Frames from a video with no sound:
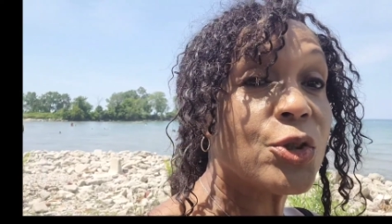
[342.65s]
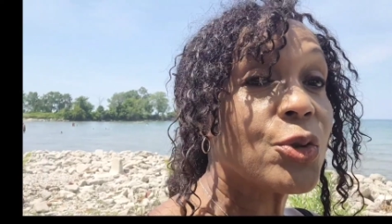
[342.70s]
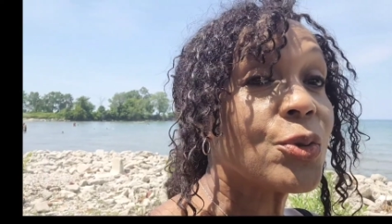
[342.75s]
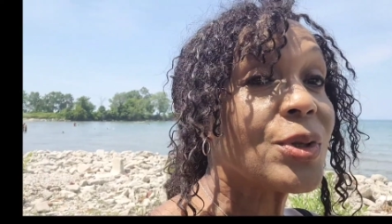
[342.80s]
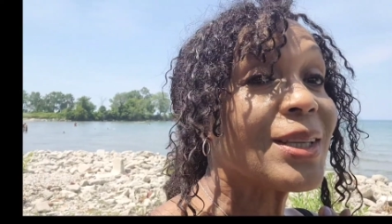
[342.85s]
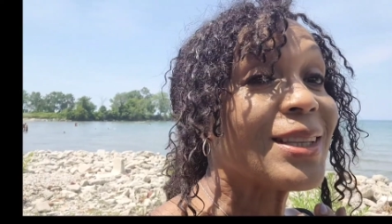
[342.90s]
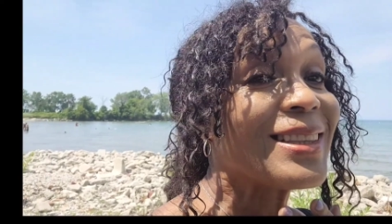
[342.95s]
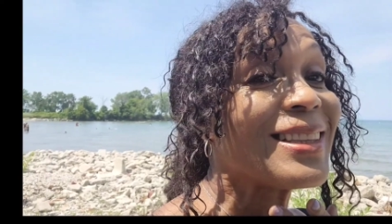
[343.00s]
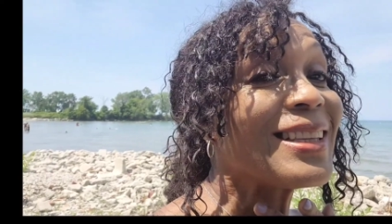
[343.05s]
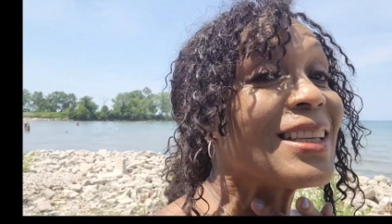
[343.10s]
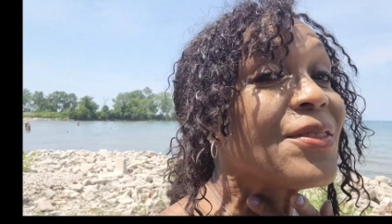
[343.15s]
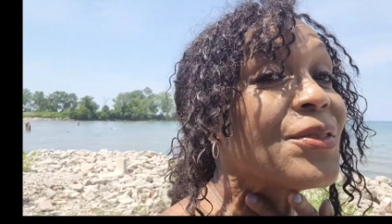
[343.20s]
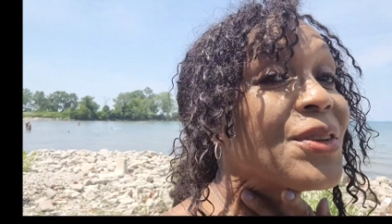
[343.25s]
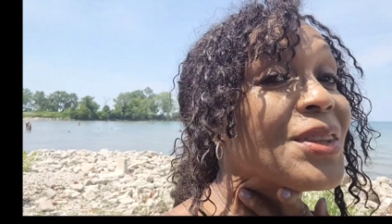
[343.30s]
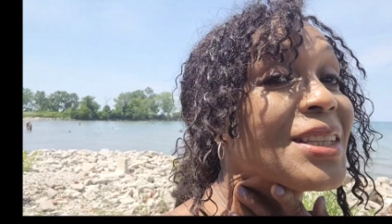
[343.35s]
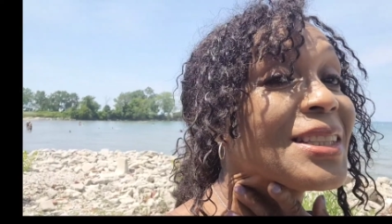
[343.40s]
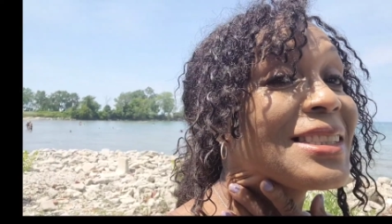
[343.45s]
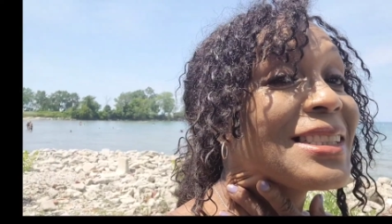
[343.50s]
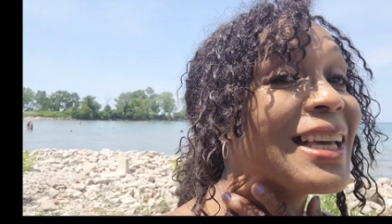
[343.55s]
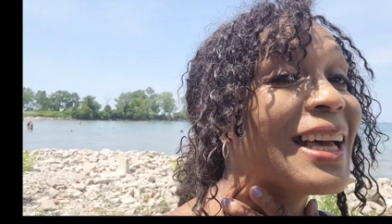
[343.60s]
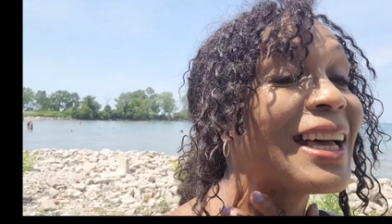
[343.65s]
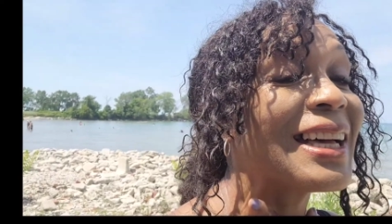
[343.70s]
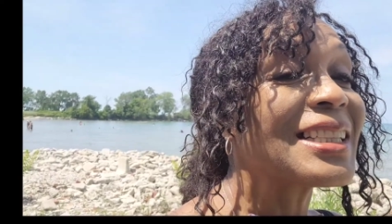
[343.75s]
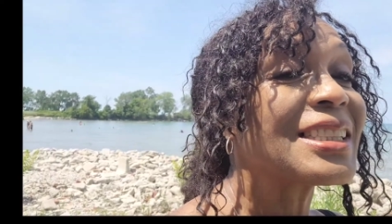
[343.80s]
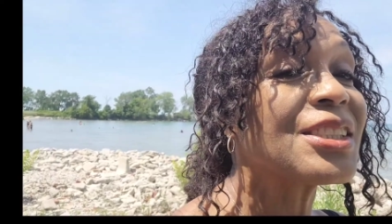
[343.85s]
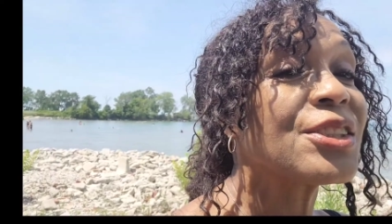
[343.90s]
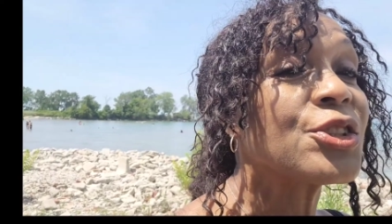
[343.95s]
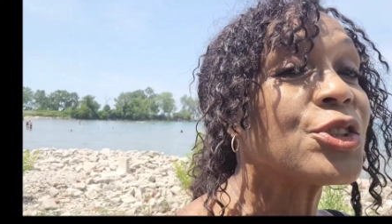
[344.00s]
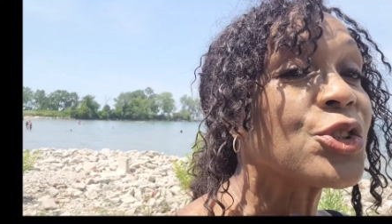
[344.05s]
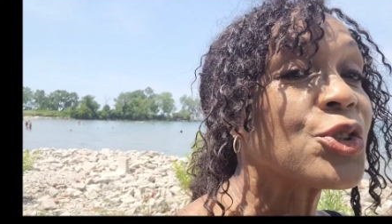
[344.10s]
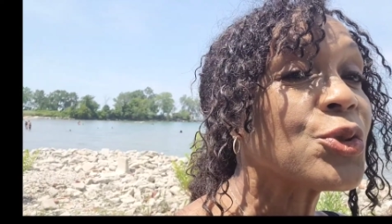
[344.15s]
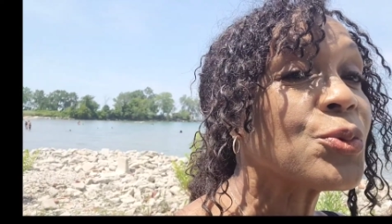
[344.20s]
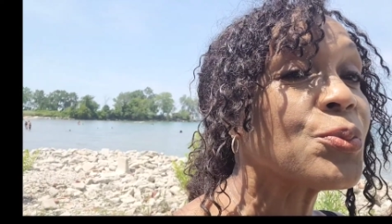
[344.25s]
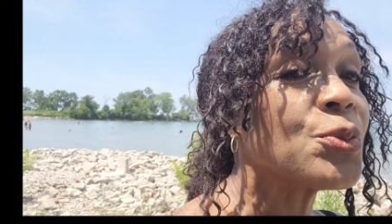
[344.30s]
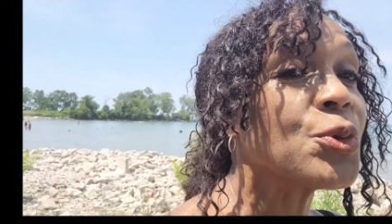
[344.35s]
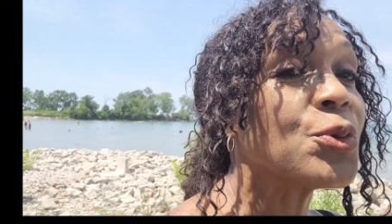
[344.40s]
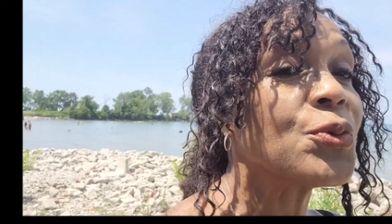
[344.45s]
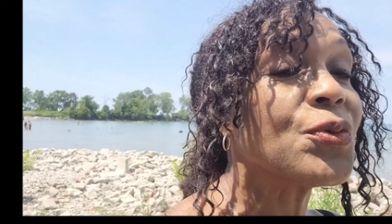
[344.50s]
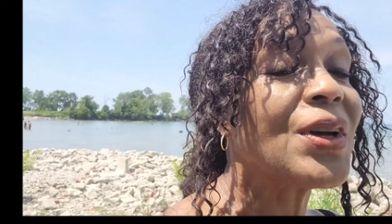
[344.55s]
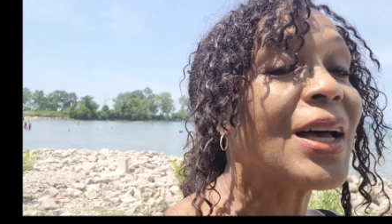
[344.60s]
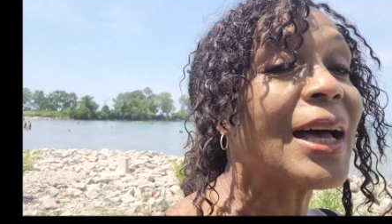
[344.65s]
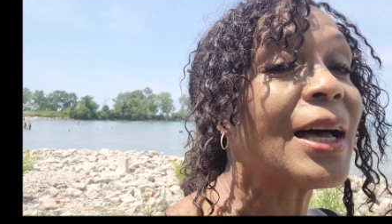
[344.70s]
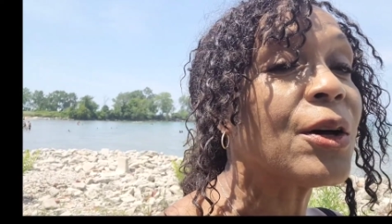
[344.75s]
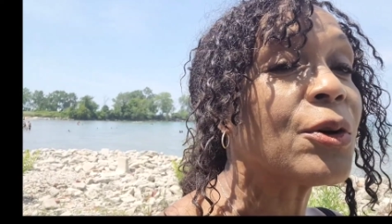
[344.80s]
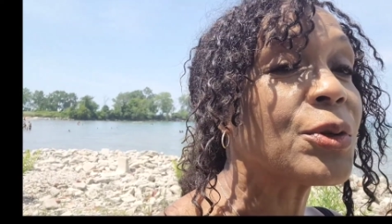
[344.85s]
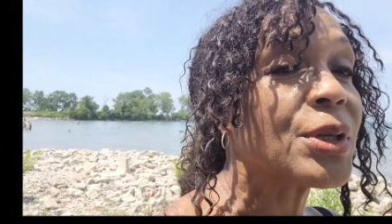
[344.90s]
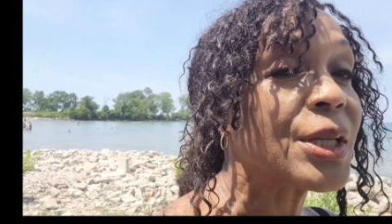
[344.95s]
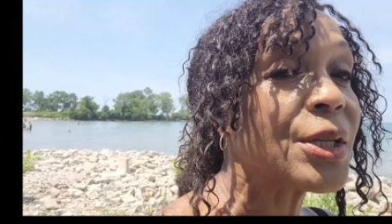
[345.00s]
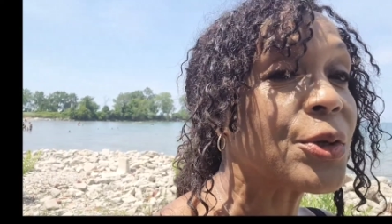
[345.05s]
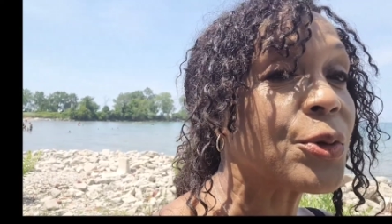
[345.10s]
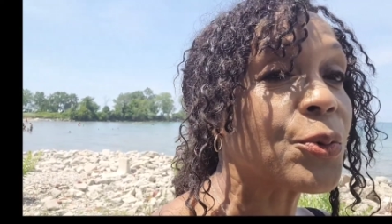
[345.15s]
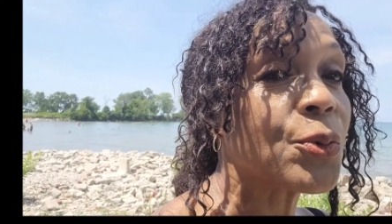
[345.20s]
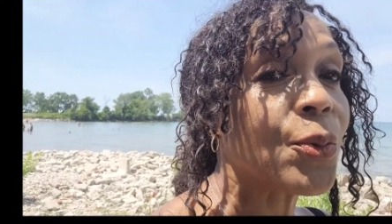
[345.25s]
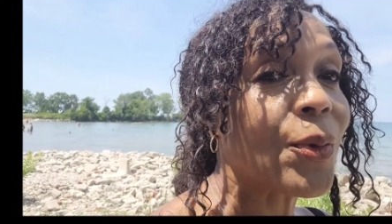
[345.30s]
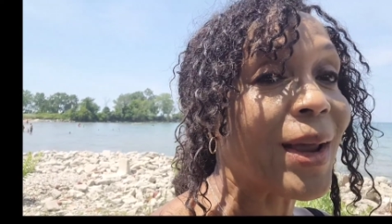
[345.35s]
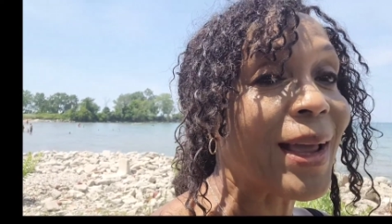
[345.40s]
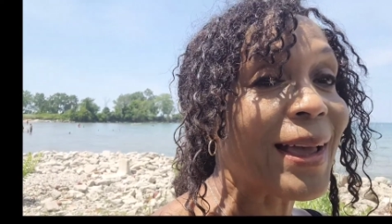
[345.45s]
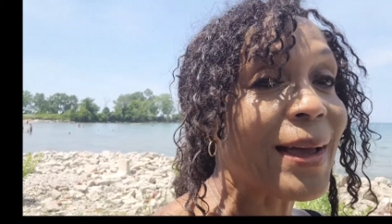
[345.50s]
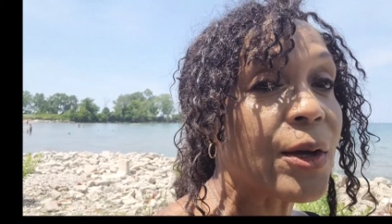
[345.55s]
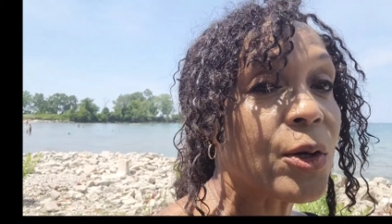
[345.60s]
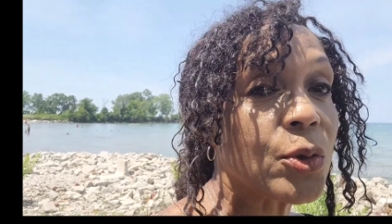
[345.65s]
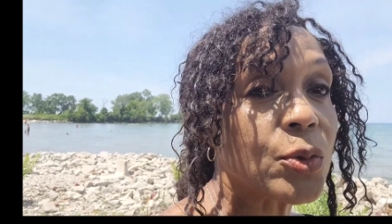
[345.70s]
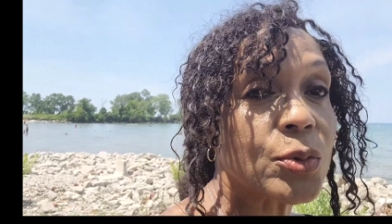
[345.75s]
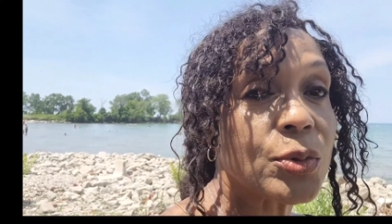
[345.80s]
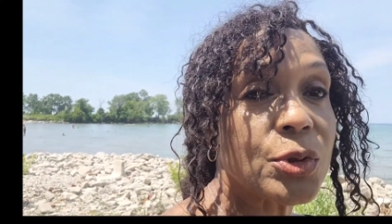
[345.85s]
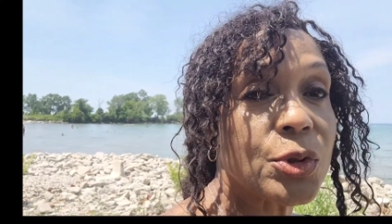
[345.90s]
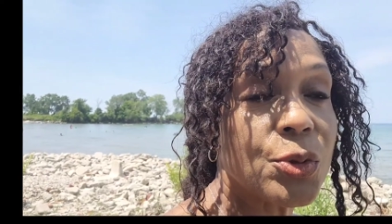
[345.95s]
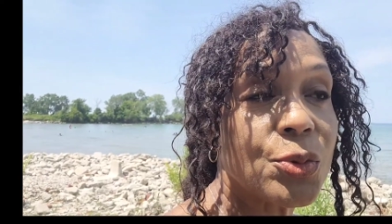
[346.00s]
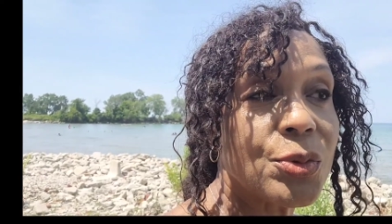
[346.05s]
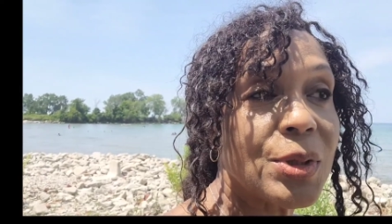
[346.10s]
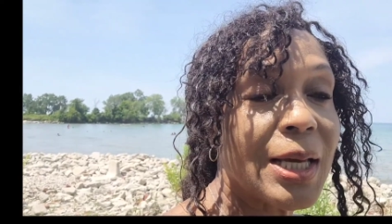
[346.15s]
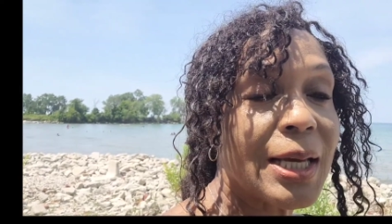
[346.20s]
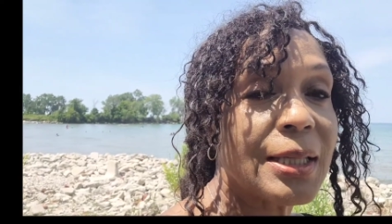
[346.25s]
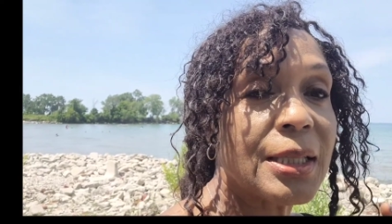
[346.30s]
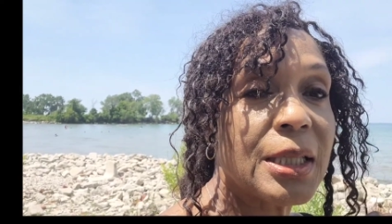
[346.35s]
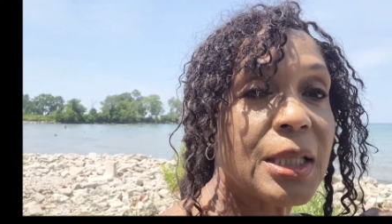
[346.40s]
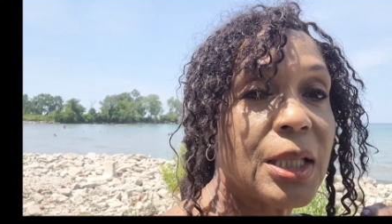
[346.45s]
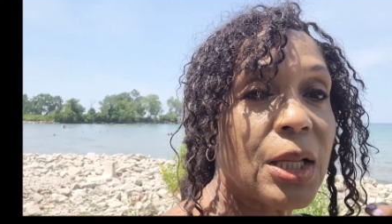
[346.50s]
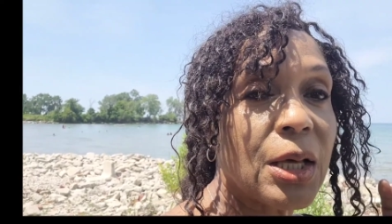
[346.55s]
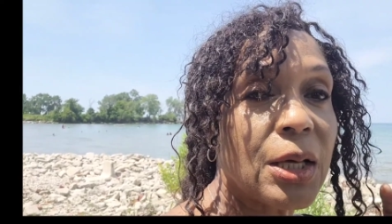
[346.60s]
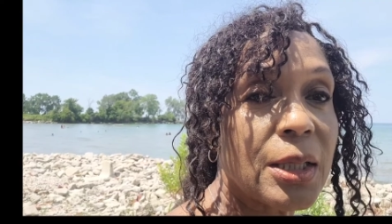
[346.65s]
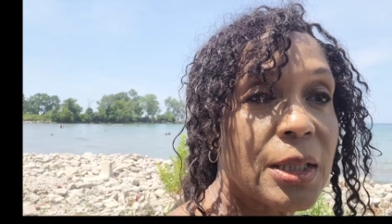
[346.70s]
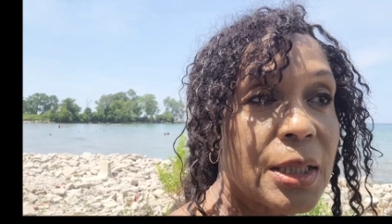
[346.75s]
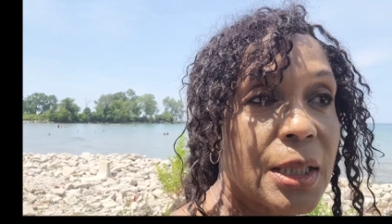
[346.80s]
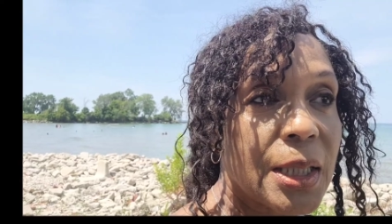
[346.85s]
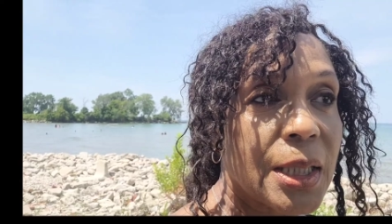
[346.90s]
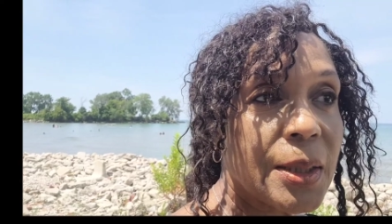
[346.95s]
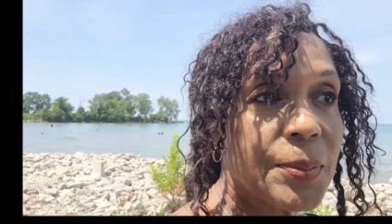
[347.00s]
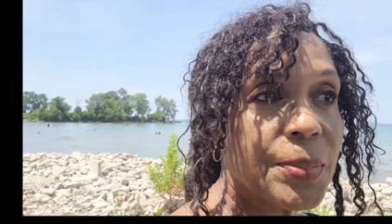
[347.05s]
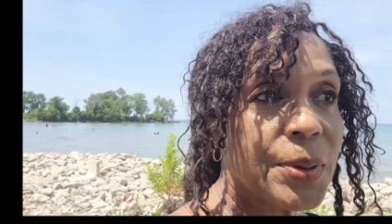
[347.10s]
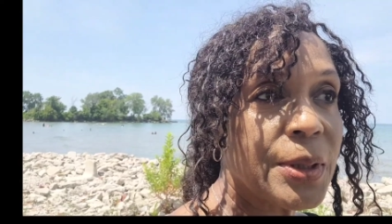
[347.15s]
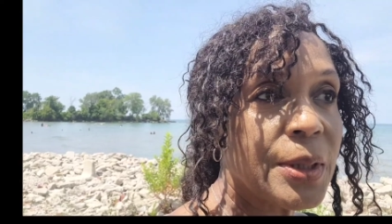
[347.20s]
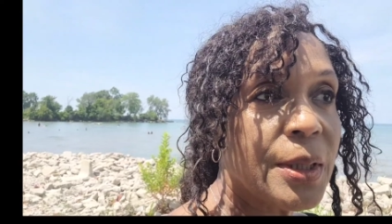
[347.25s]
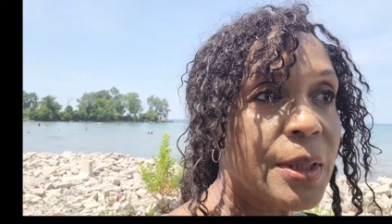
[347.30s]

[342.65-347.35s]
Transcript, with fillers: to get even the toxins to move out and around, to not clog up.